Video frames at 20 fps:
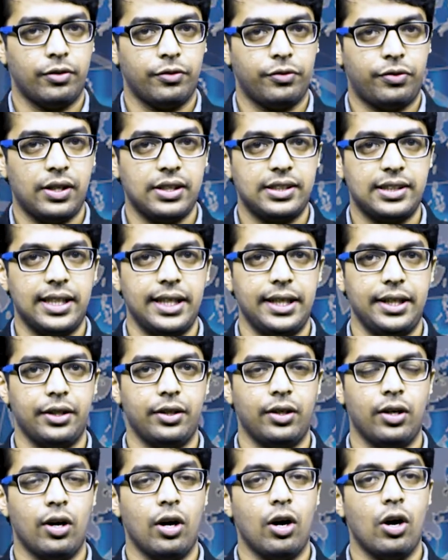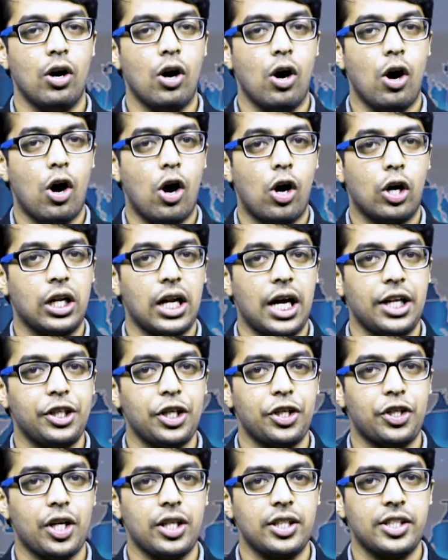Firstly,
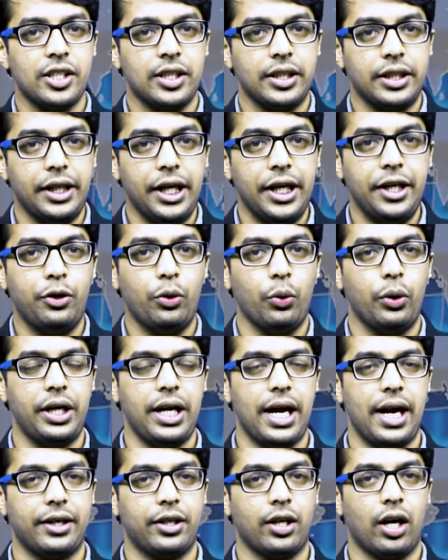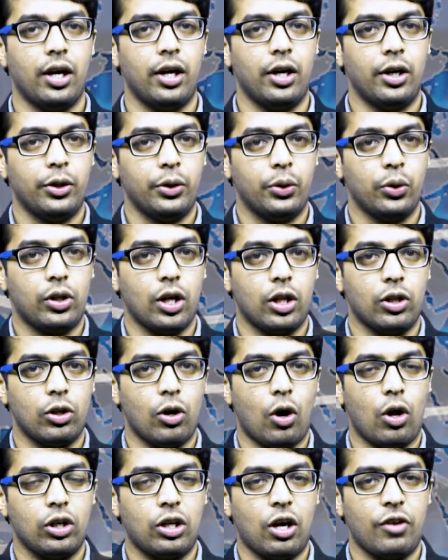organizations need to react to the
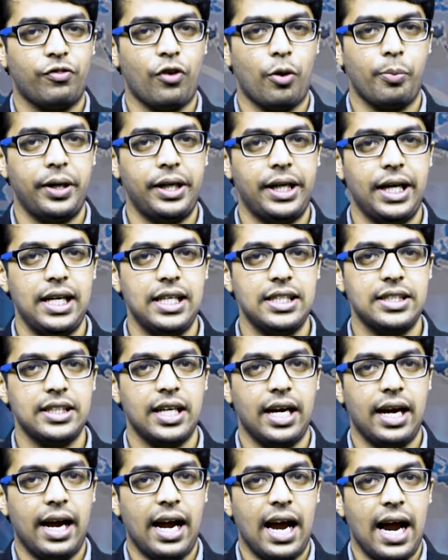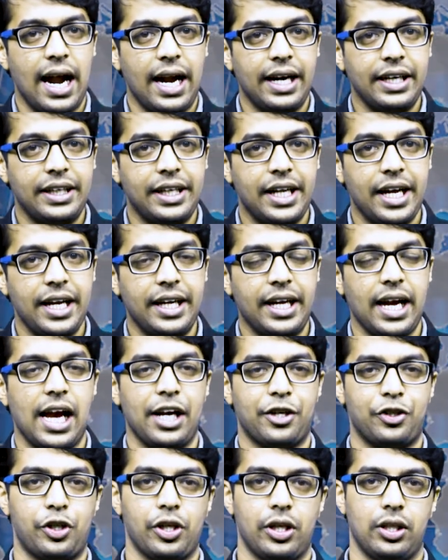non-conformities and take
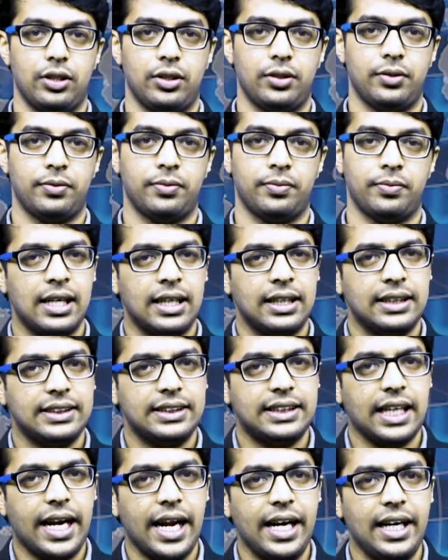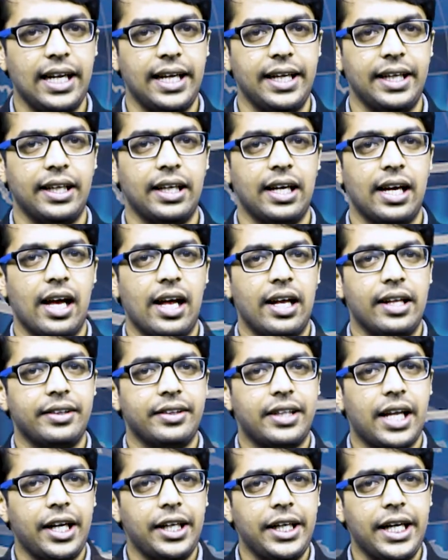action. Secondly,
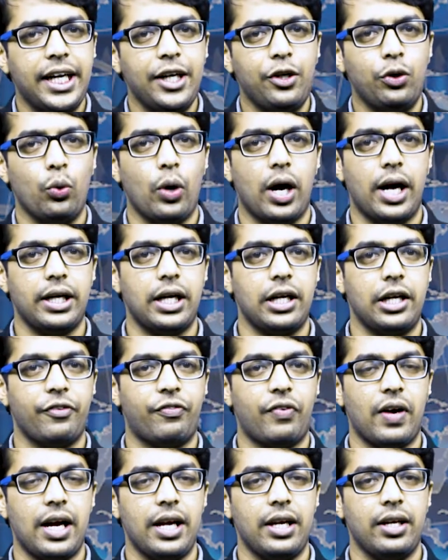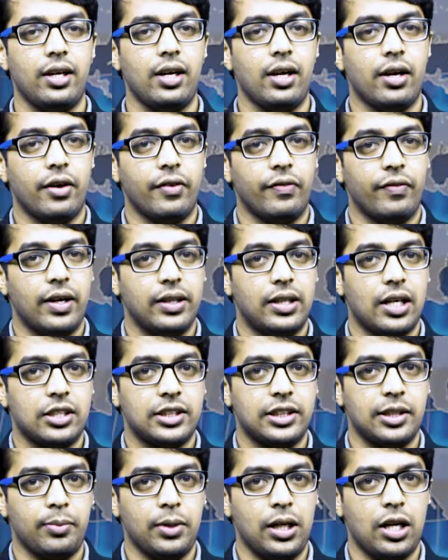they need to identify whether
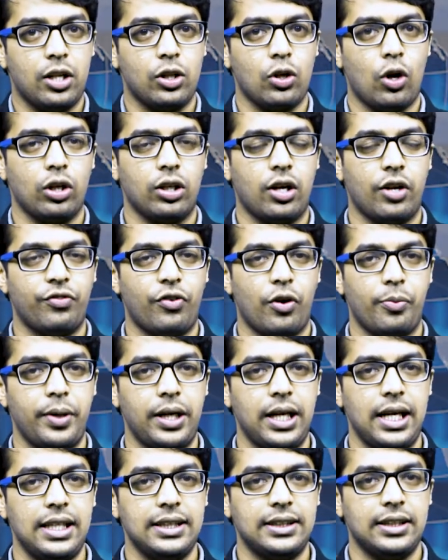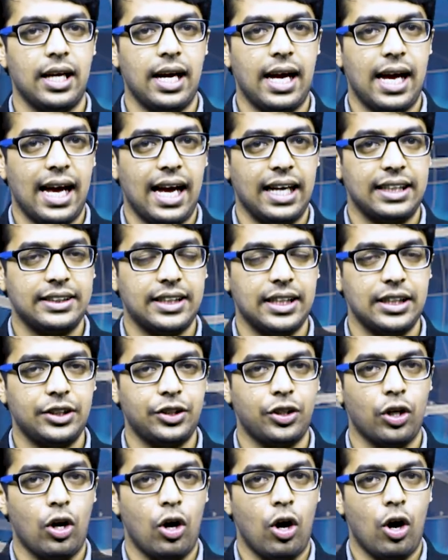similar non-conformities
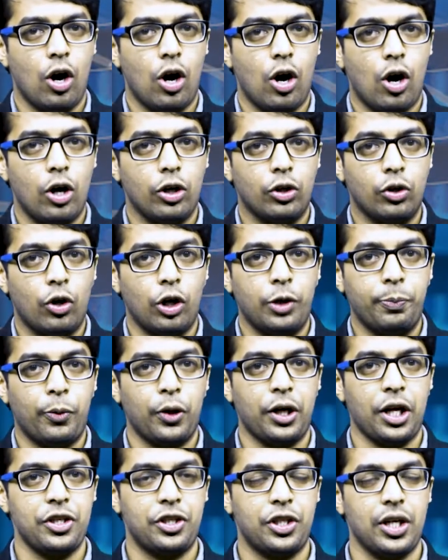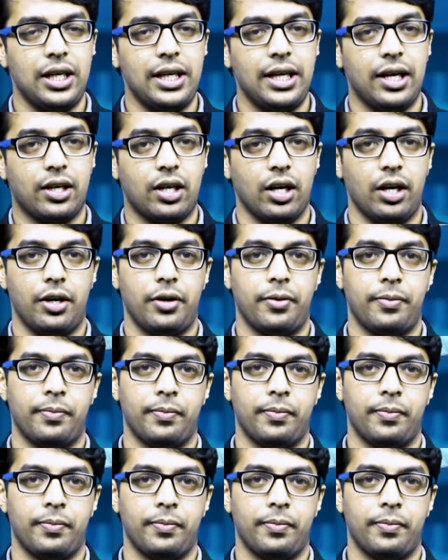exist or could potentially occur.